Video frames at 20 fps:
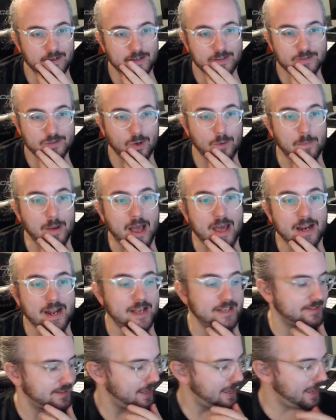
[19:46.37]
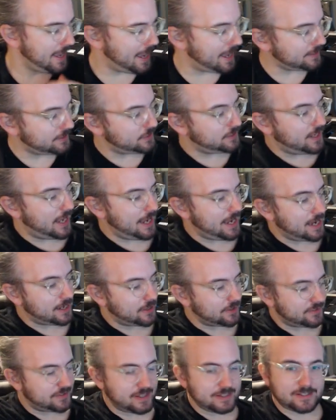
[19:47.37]
It's so badass. And today I
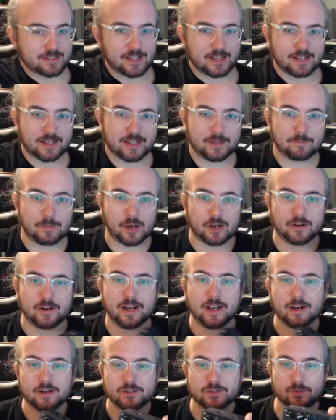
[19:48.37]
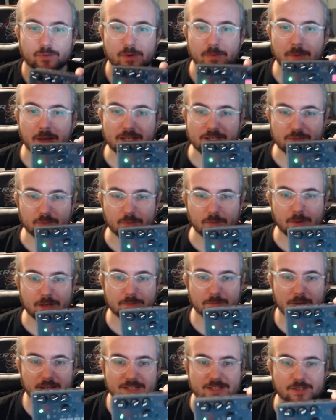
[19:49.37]
got this little bugger here, so we
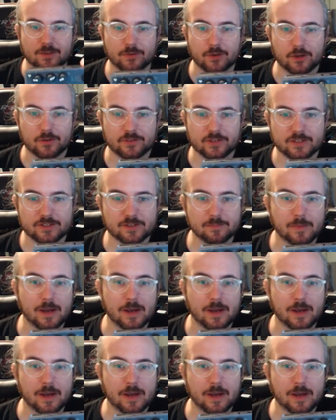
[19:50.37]
might play something on this.